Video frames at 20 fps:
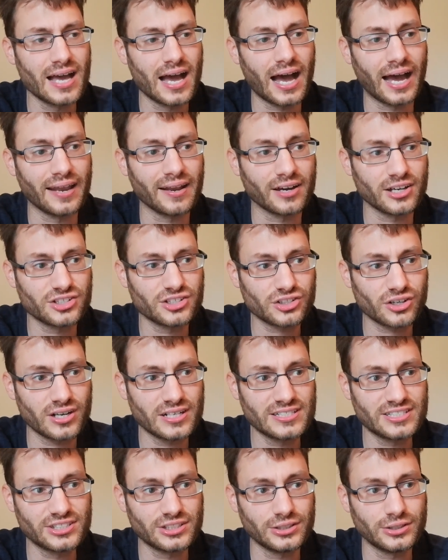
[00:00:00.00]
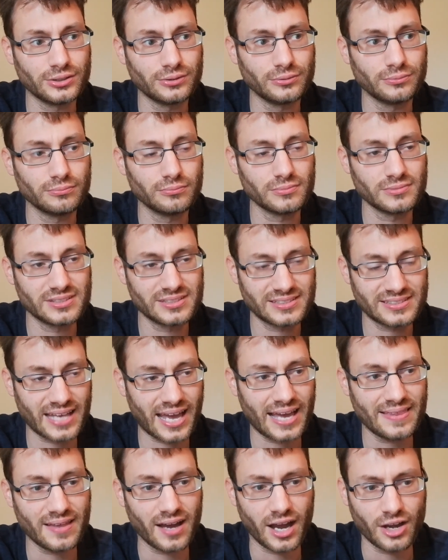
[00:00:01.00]
and I tried to
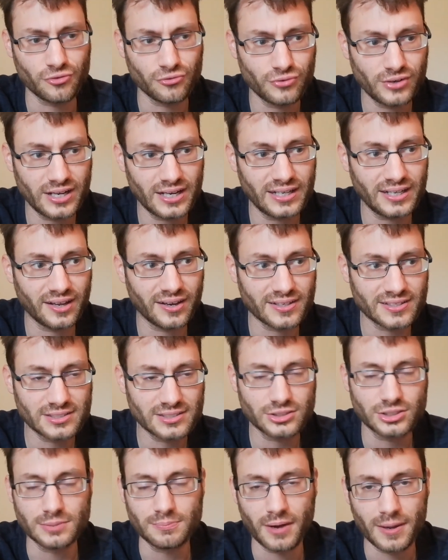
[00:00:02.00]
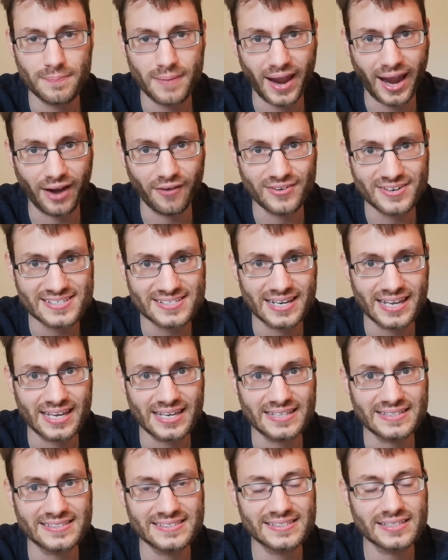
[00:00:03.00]
say that I really understood my parents'
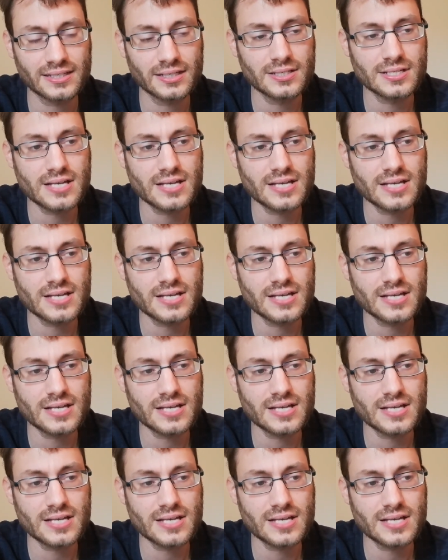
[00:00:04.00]
needs,